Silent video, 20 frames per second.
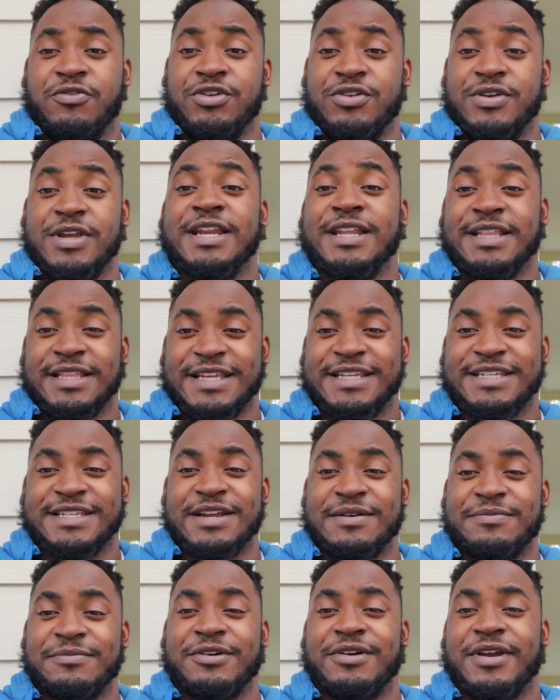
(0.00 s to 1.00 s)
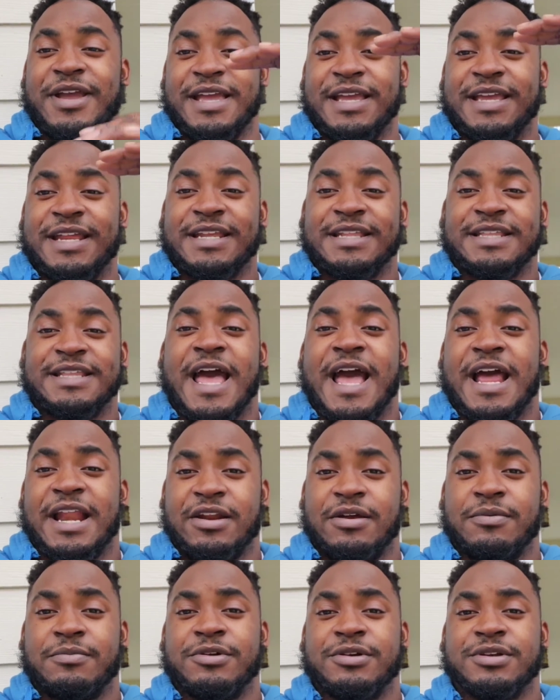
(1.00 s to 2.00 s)
For you getting this number and getting
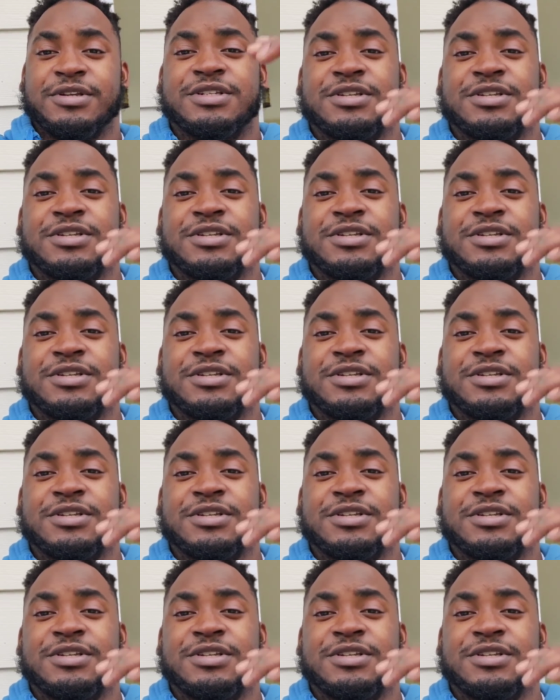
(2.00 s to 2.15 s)
that number.